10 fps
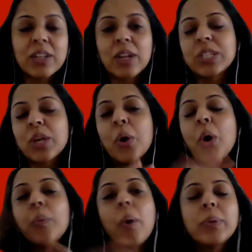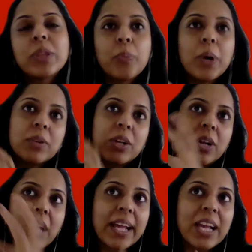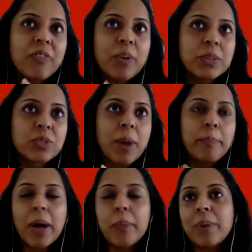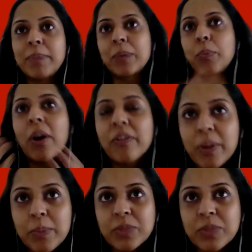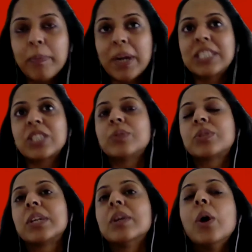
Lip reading: So what would the world look like if it was run by women? What if it was run by children?